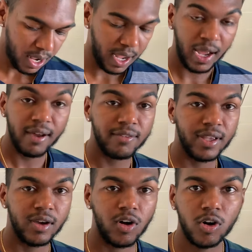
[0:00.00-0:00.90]
I have
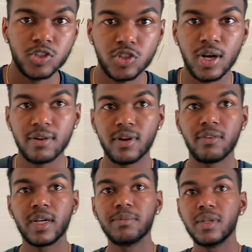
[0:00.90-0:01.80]
a hard drive. I
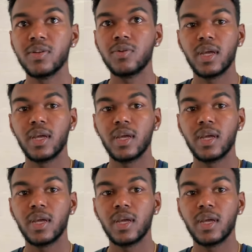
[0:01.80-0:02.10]
recommend you